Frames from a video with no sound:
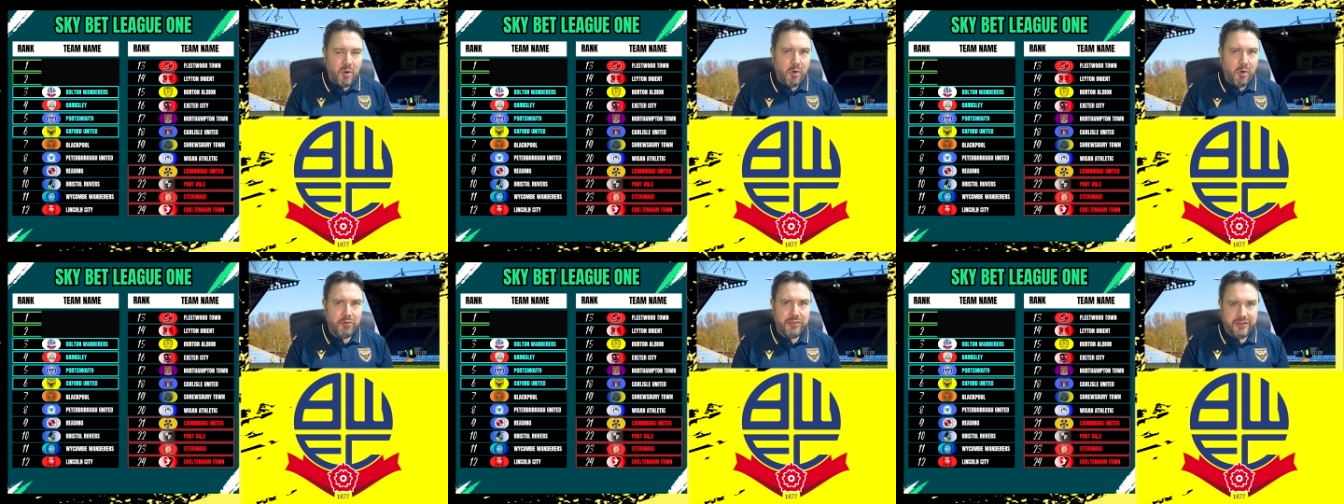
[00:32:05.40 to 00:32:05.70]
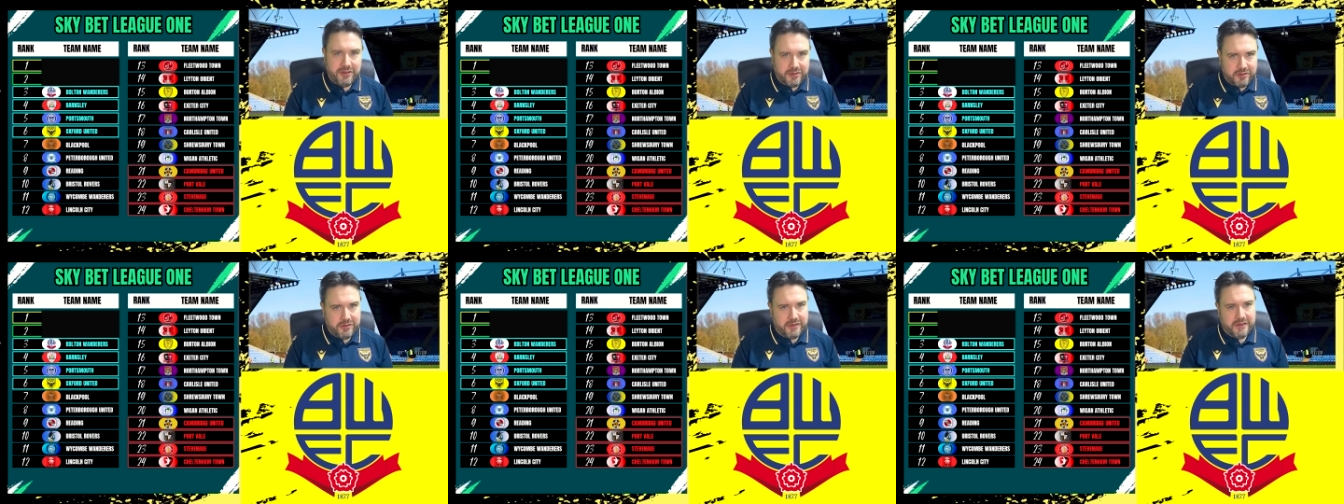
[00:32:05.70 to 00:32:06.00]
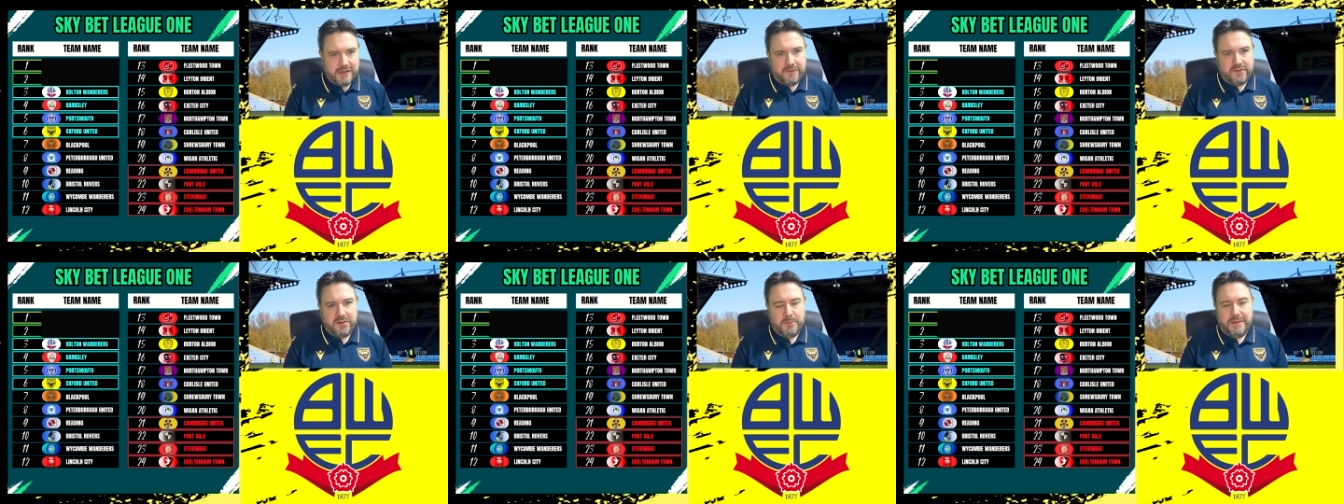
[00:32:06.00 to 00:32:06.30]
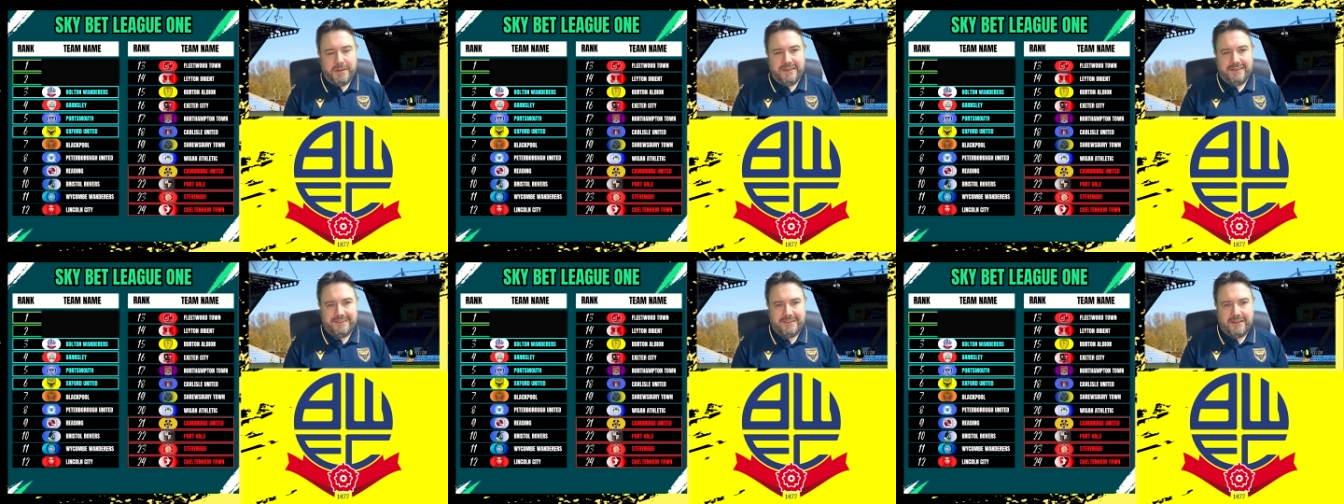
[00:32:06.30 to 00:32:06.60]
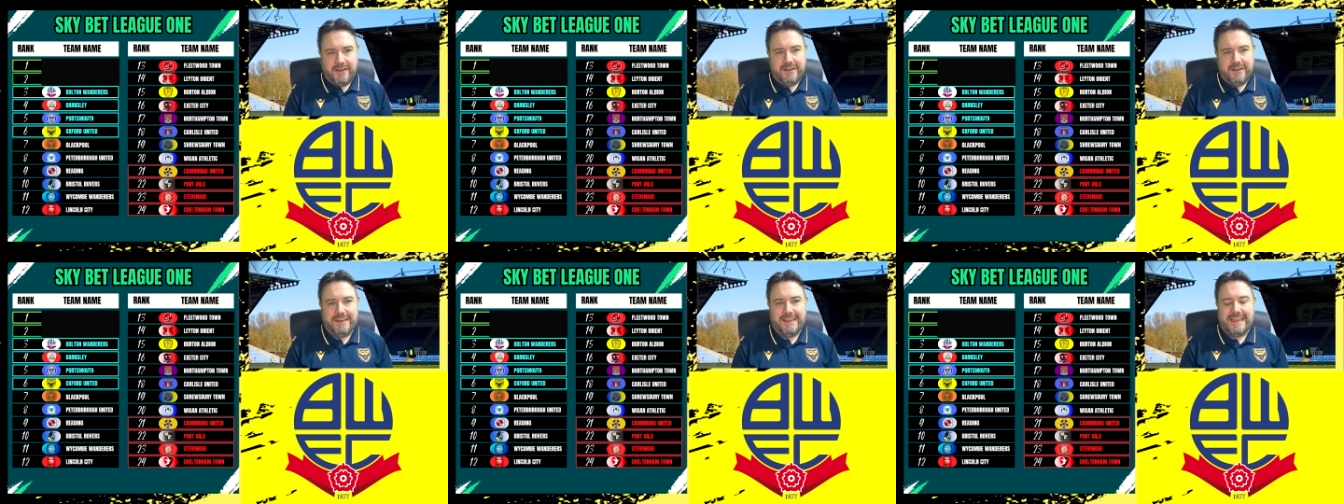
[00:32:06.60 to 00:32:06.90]
than good enough to be a
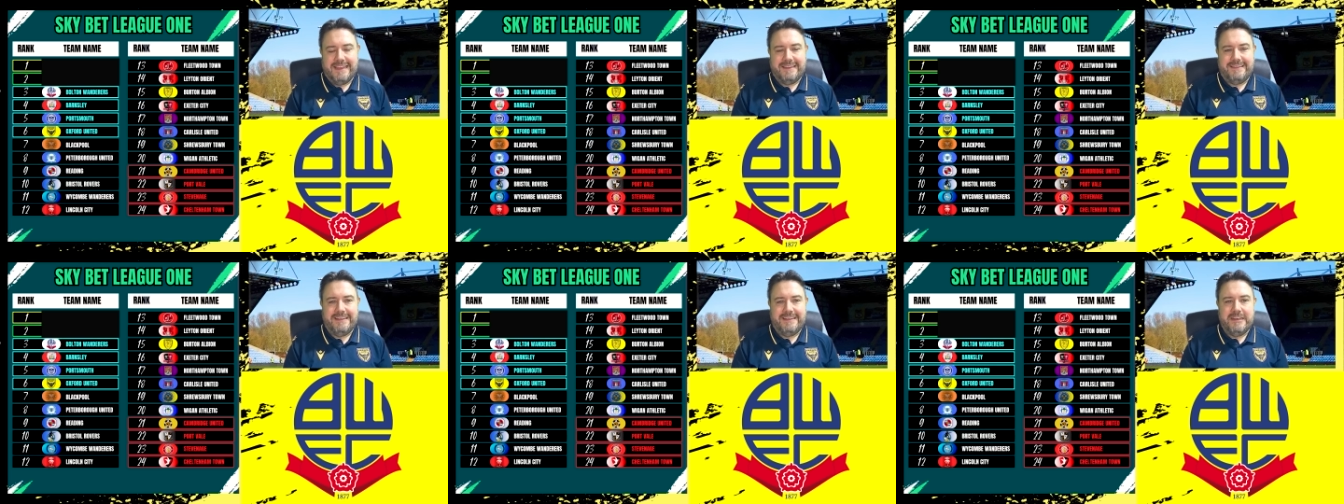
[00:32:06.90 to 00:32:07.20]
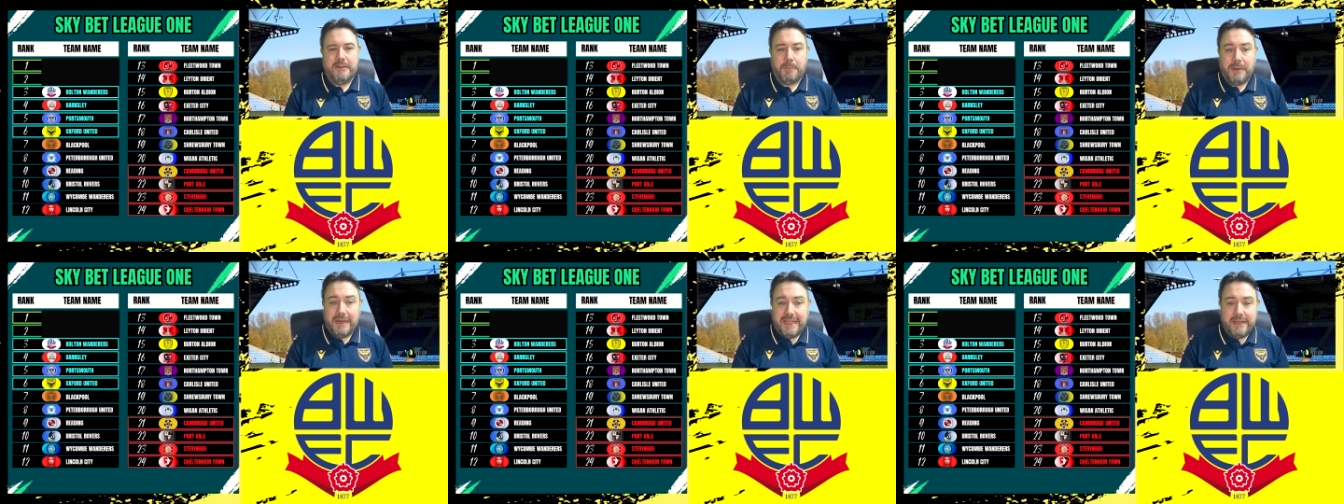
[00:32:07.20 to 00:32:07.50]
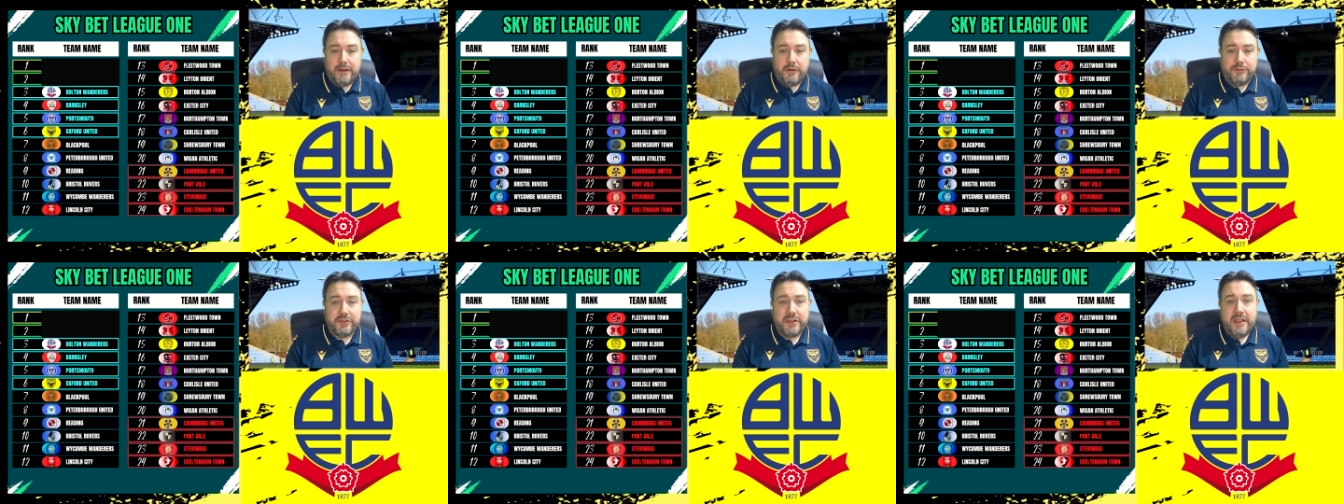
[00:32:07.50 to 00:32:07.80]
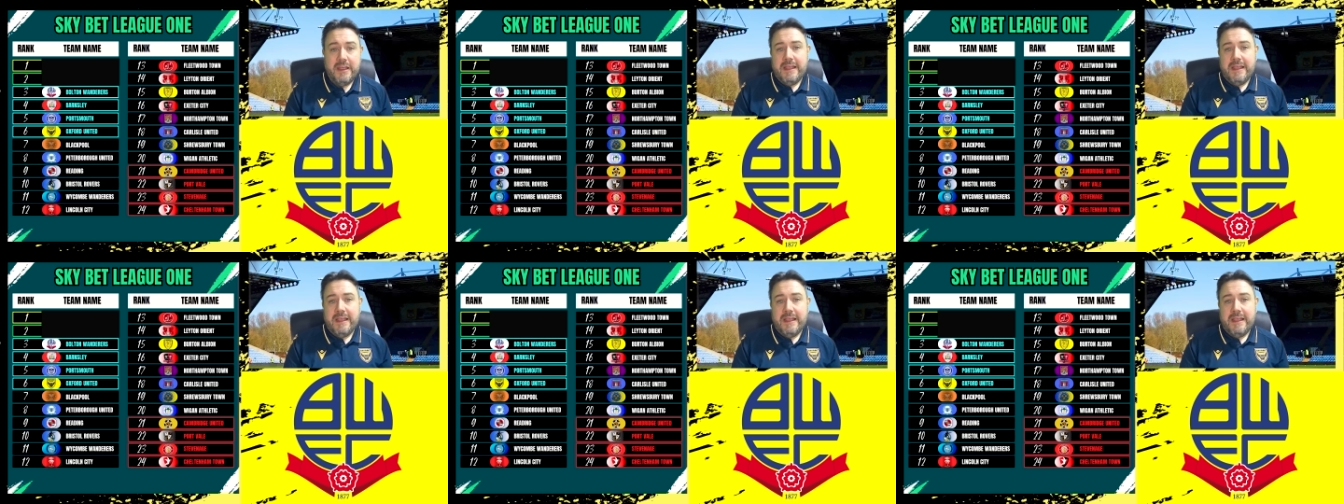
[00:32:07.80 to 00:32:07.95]
side that gets in the playoffs,